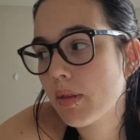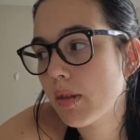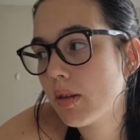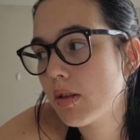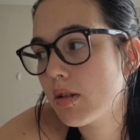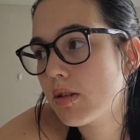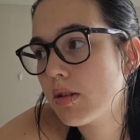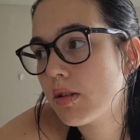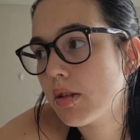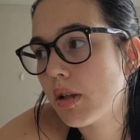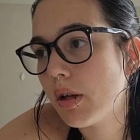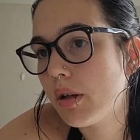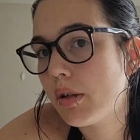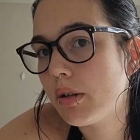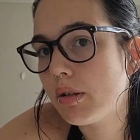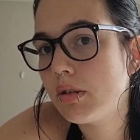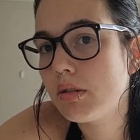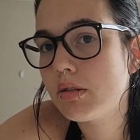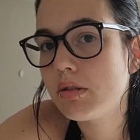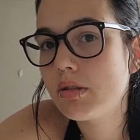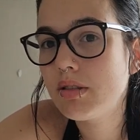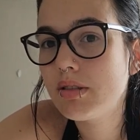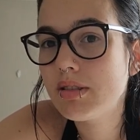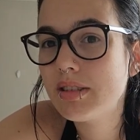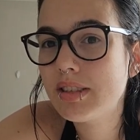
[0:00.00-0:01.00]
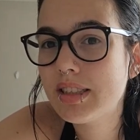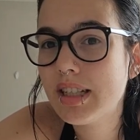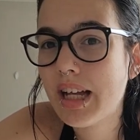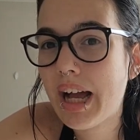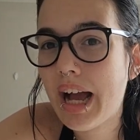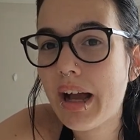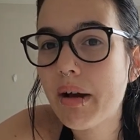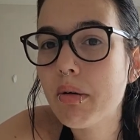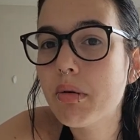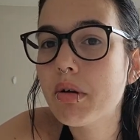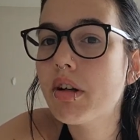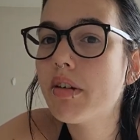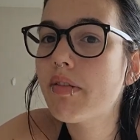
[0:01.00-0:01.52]
so
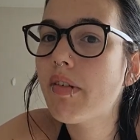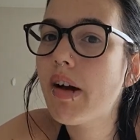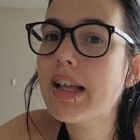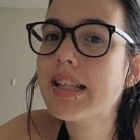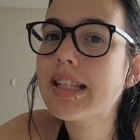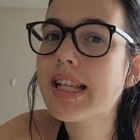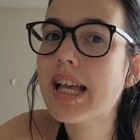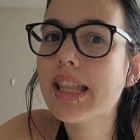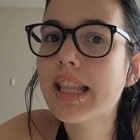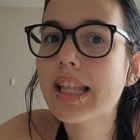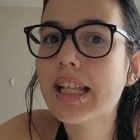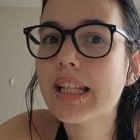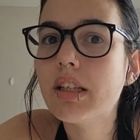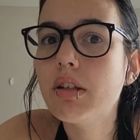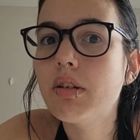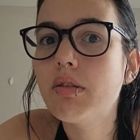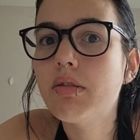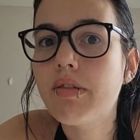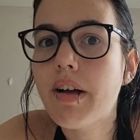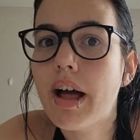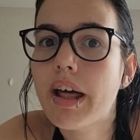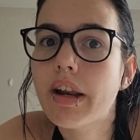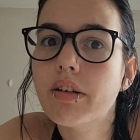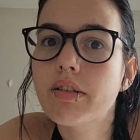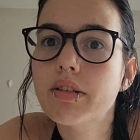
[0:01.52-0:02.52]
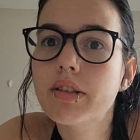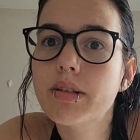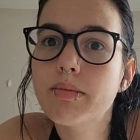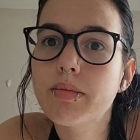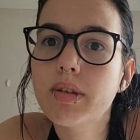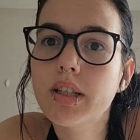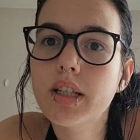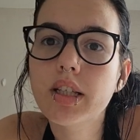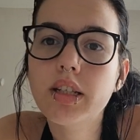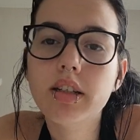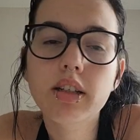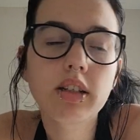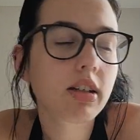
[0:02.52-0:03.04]
I would advise getting like a little fan or
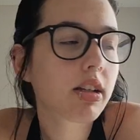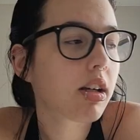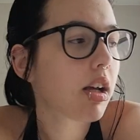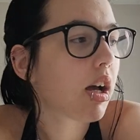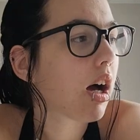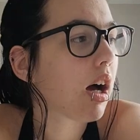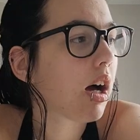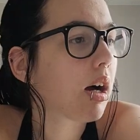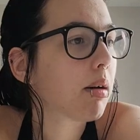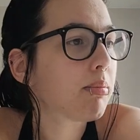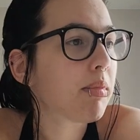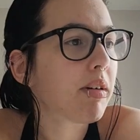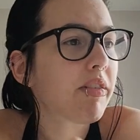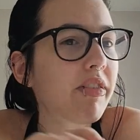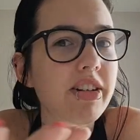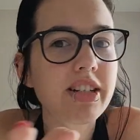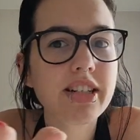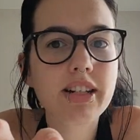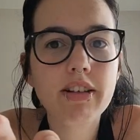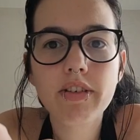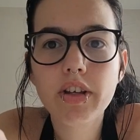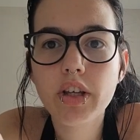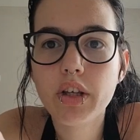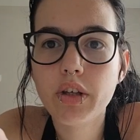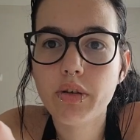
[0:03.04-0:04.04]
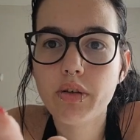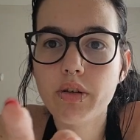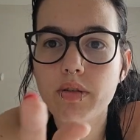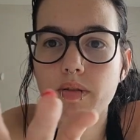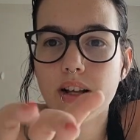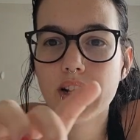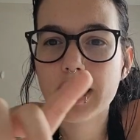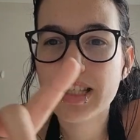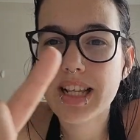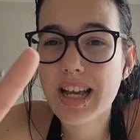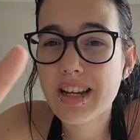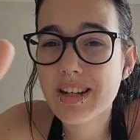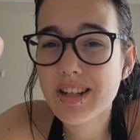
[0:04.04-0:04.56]
something. Um, my friends have like huge
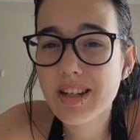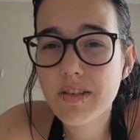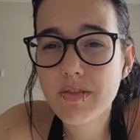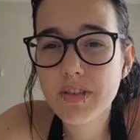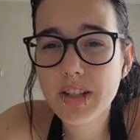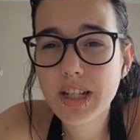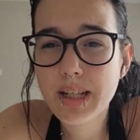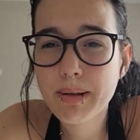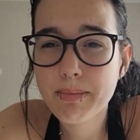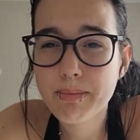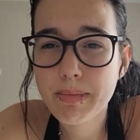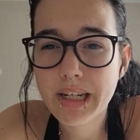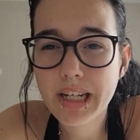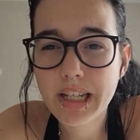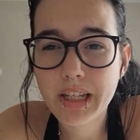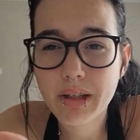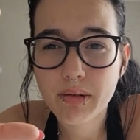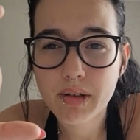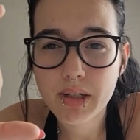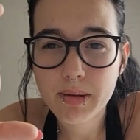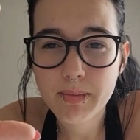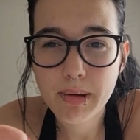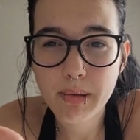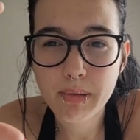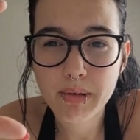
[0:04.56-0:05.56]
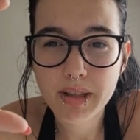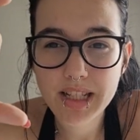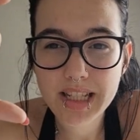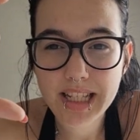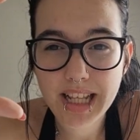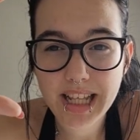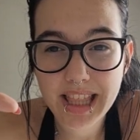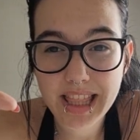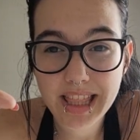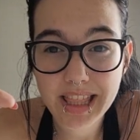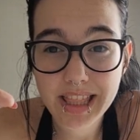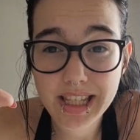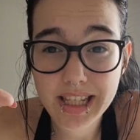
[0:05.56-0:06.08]
fans. I just have like a mini USB one that's
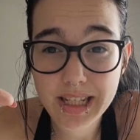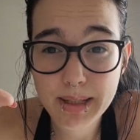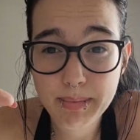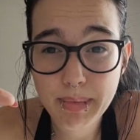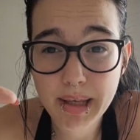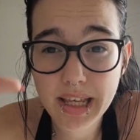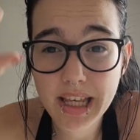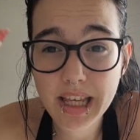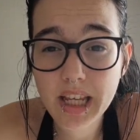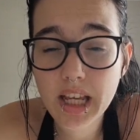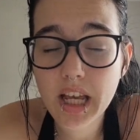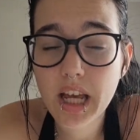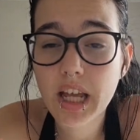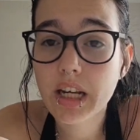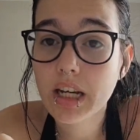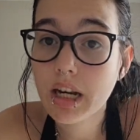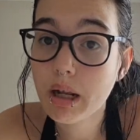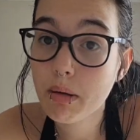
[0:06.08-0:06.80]
like this big, and